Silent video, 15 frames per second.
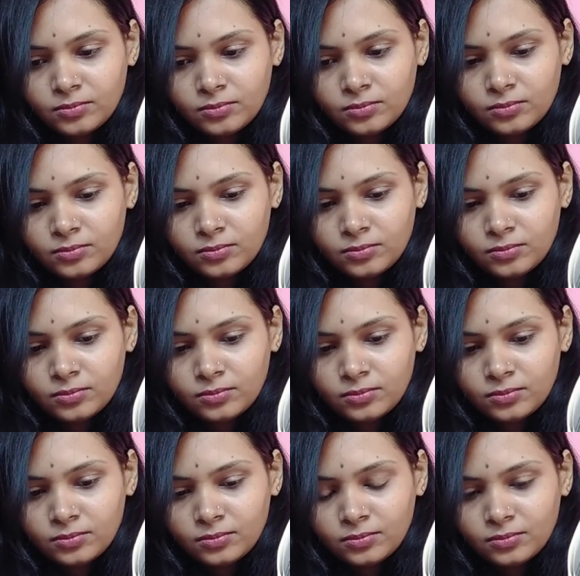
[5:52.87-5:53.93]

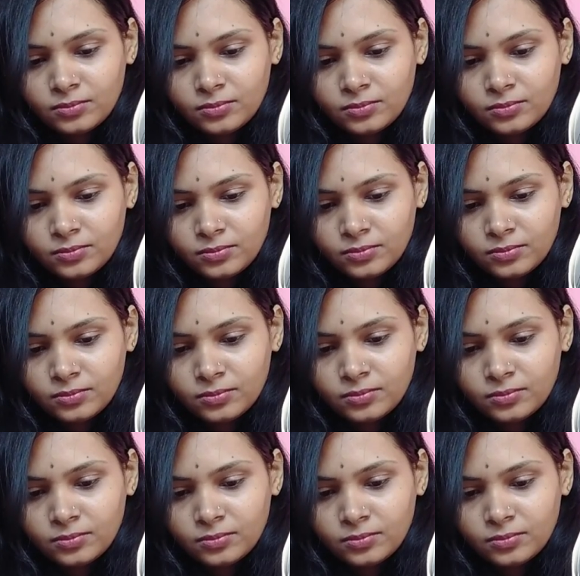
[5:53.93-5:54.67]
(silence)